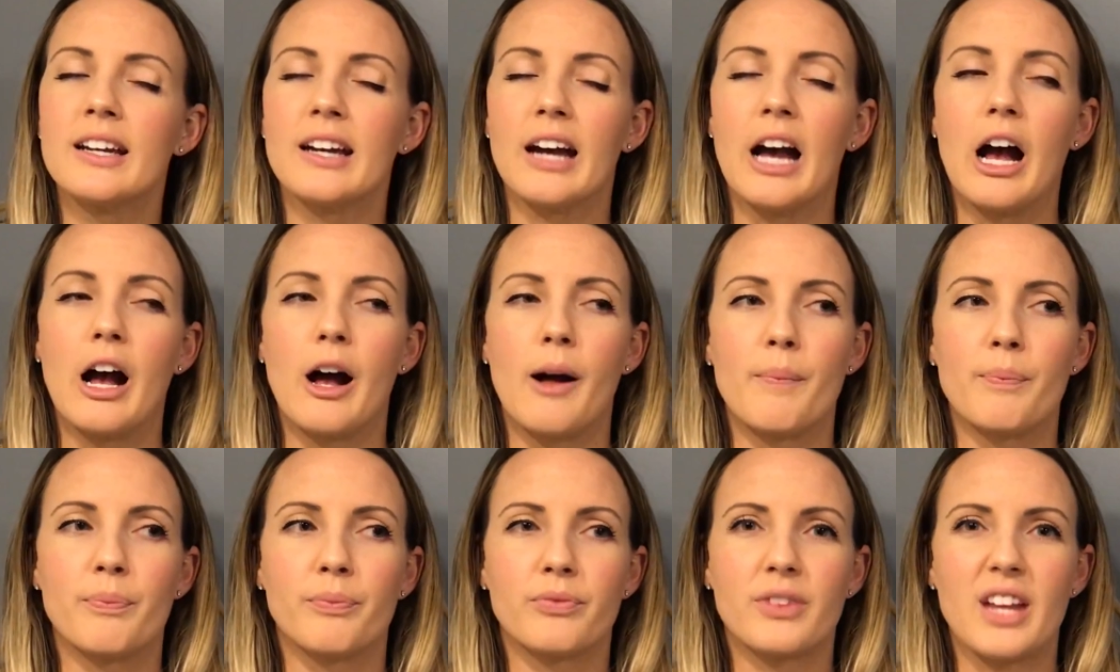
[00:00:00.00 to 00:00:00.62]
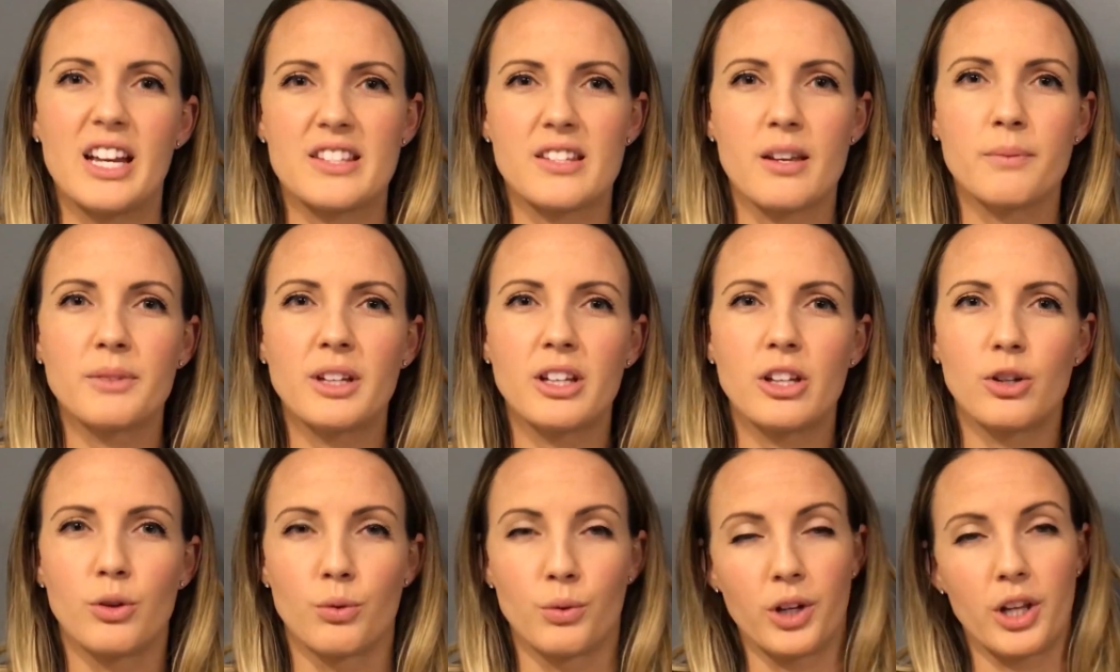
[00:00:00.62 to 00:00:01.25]
That's
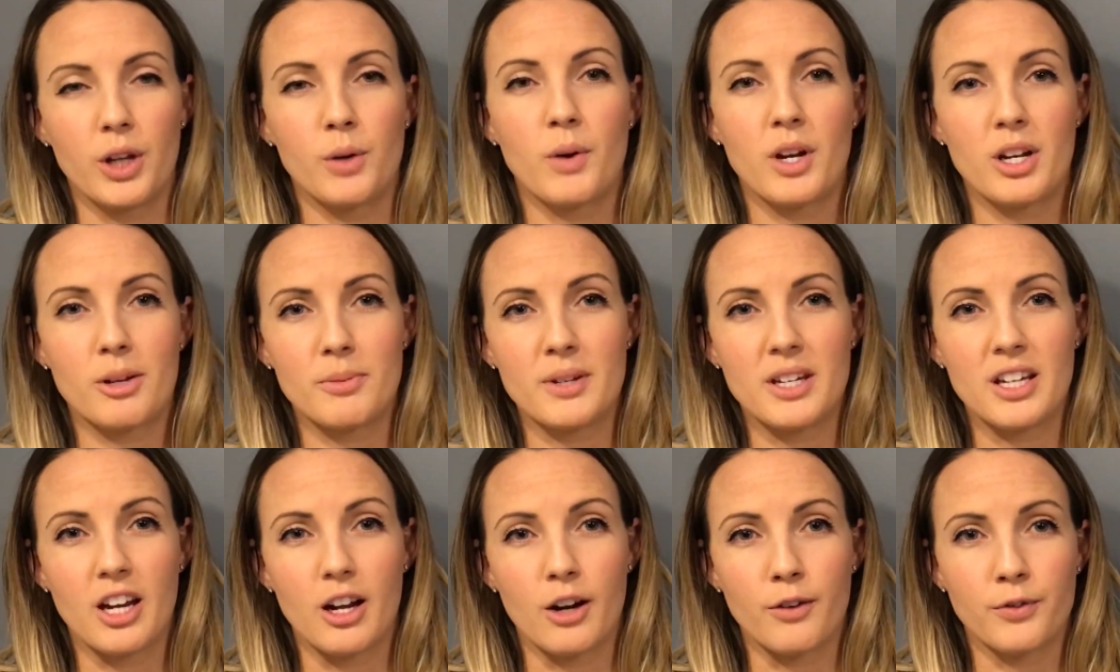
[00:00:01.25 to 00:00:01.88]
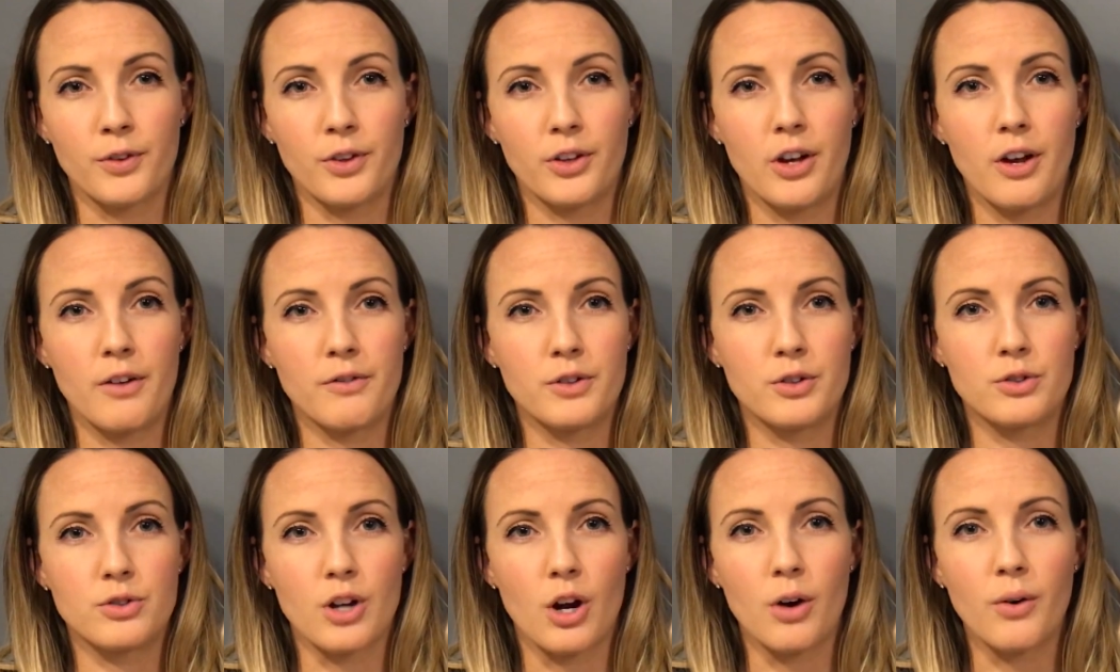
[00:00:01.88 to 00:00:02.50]
something you really want to be careful of.
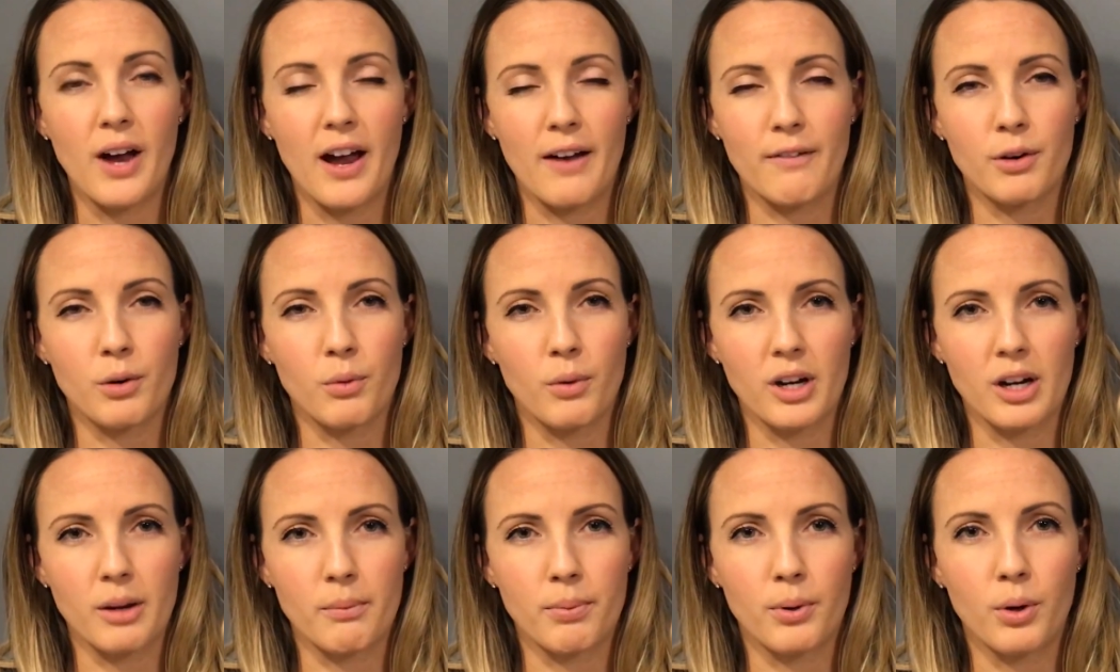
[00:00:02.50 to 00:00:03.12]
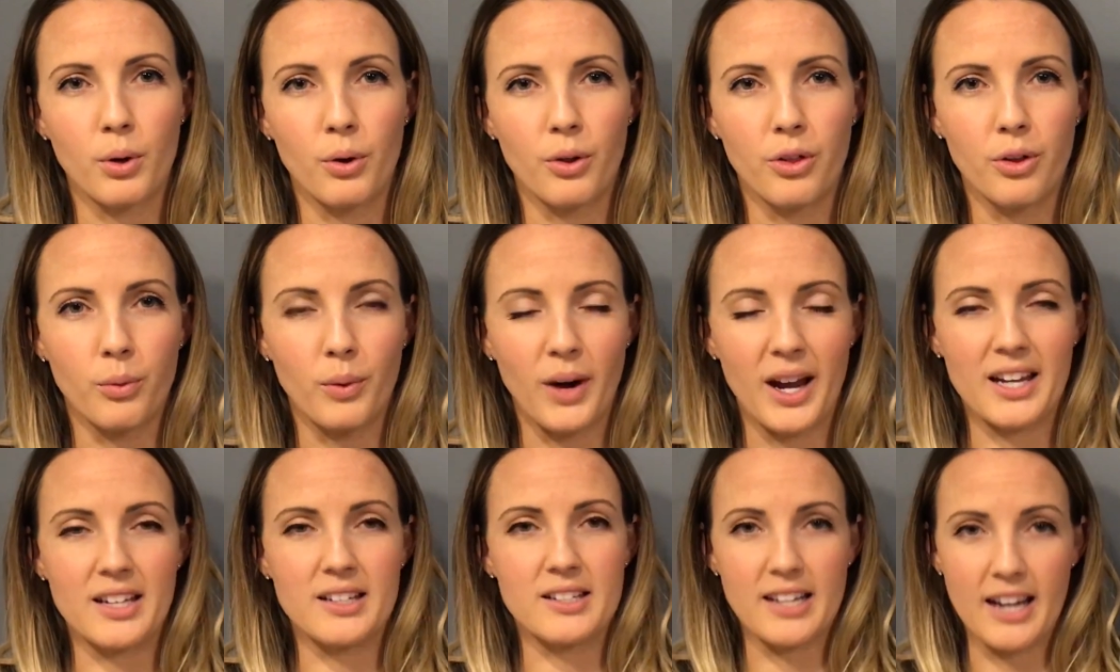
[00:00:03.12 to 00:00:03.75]
You don't ever want to pull the
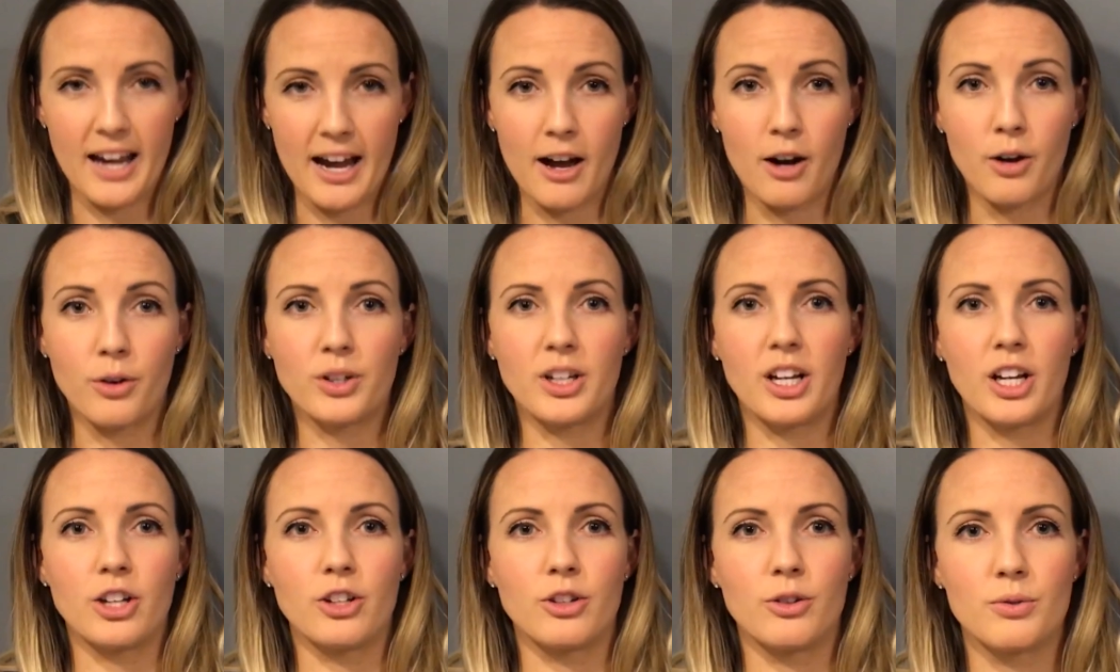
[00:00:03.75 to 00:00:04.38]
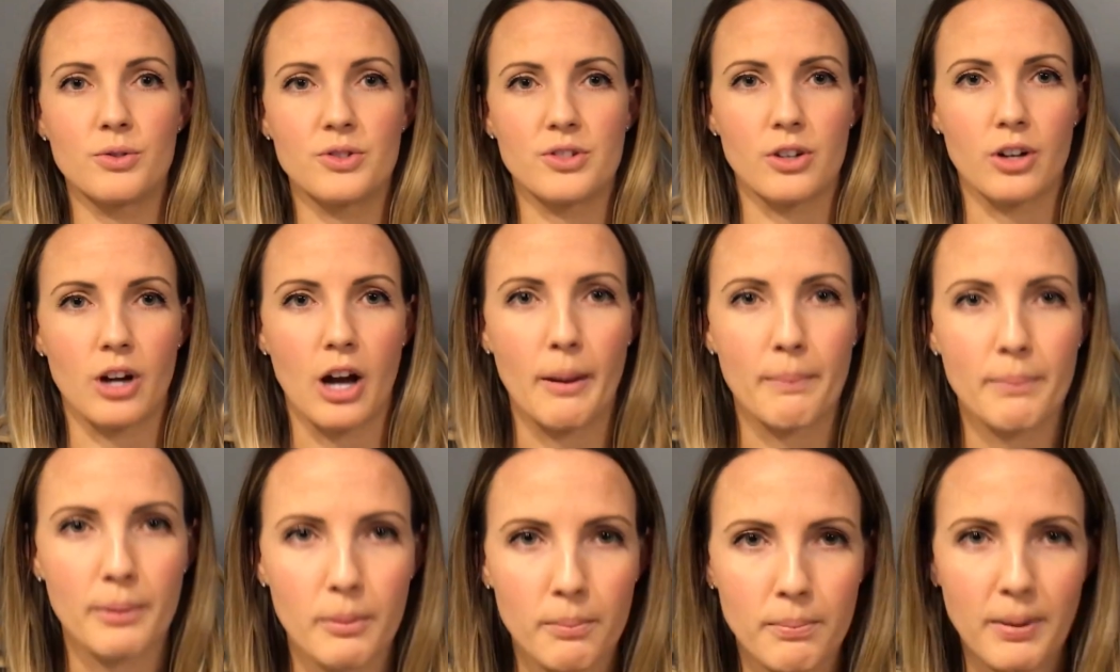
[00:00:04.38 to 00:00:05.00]
weight down and use your
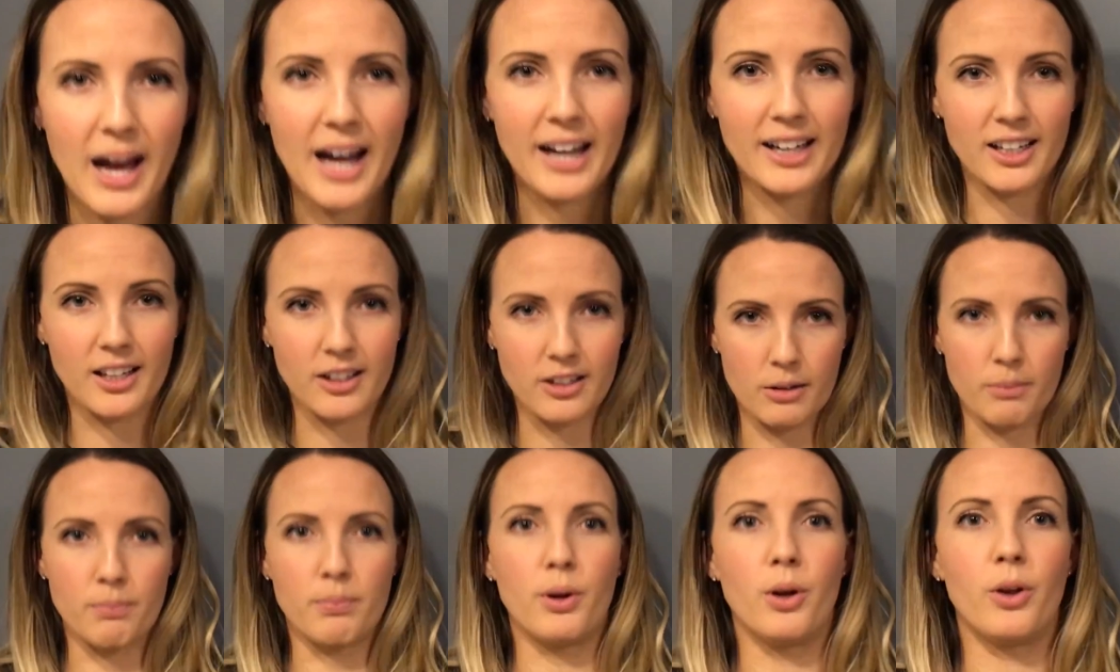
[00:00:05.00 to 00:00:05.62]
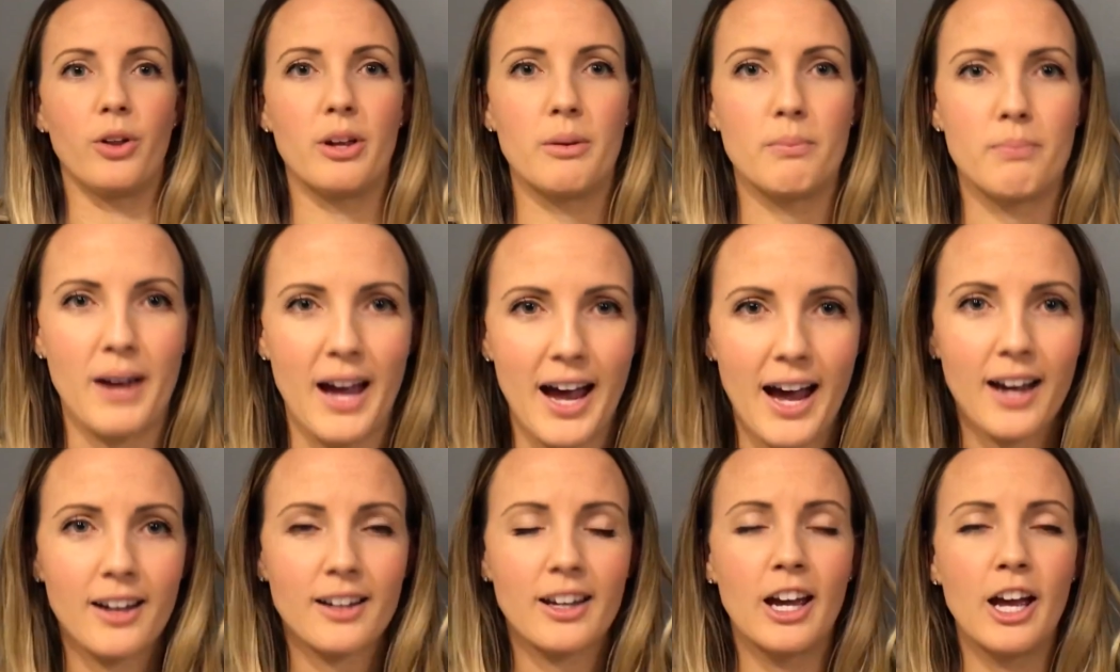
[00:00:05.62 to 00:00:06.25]
upper body to pull it
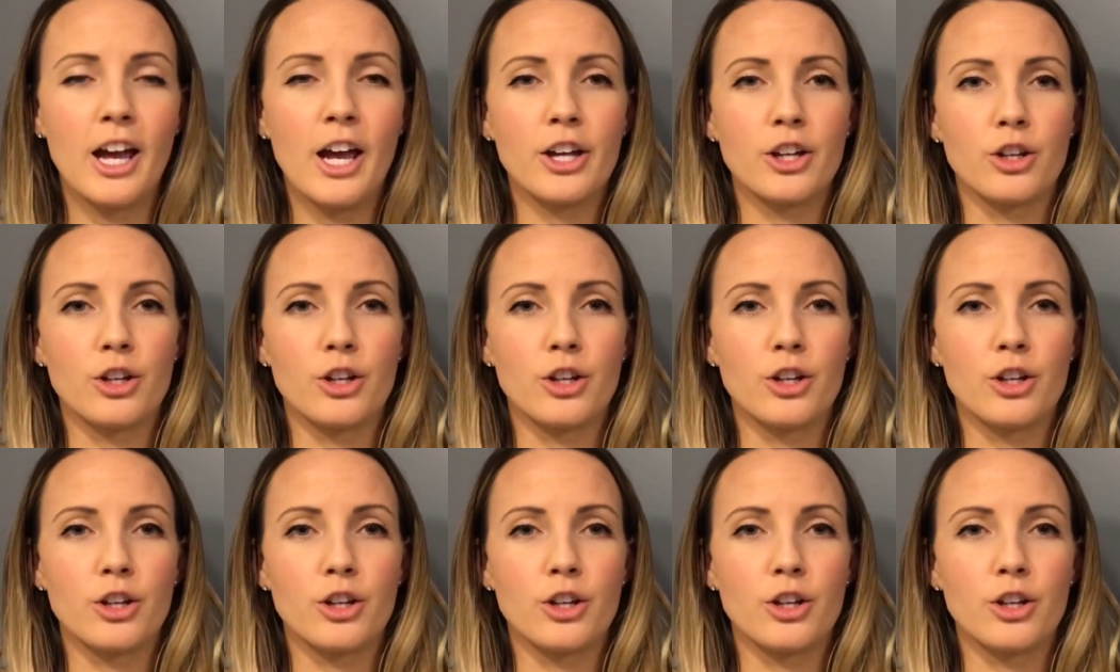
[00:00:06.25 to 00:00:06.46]
back.